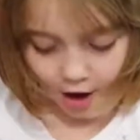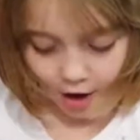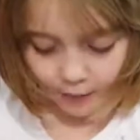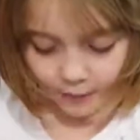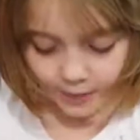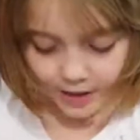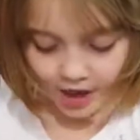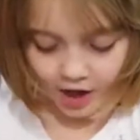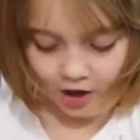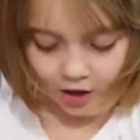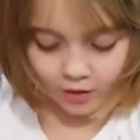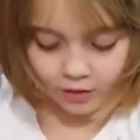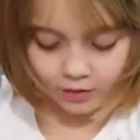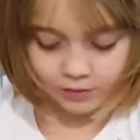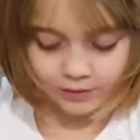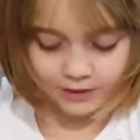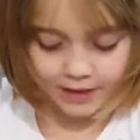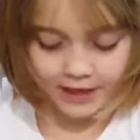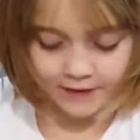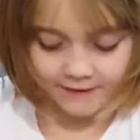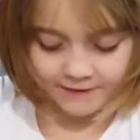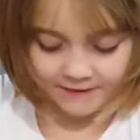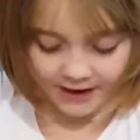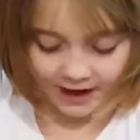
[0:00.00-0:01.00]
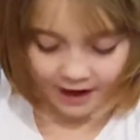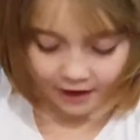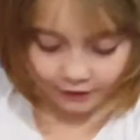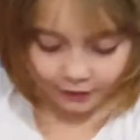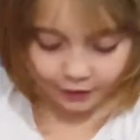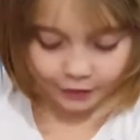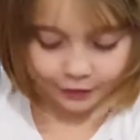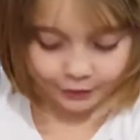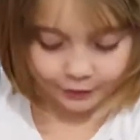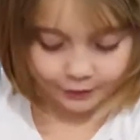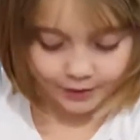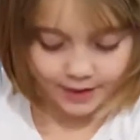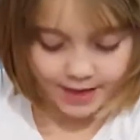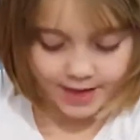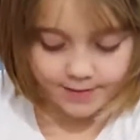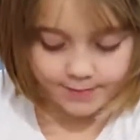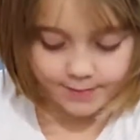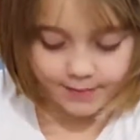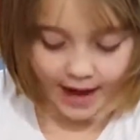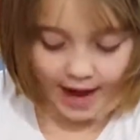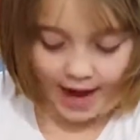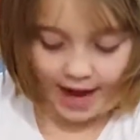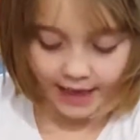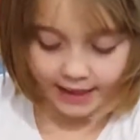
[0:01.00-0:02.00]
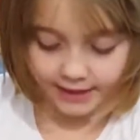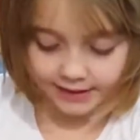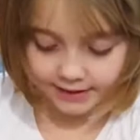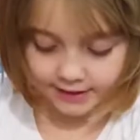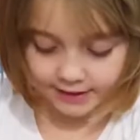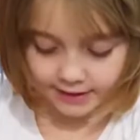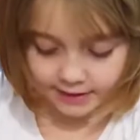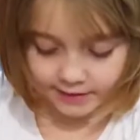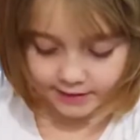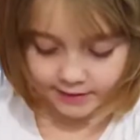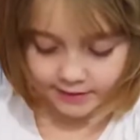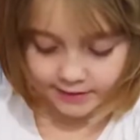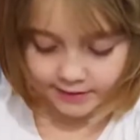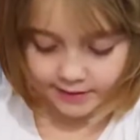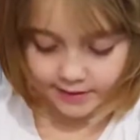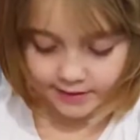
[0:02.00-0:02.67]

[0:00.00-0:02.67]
We only found three boxes.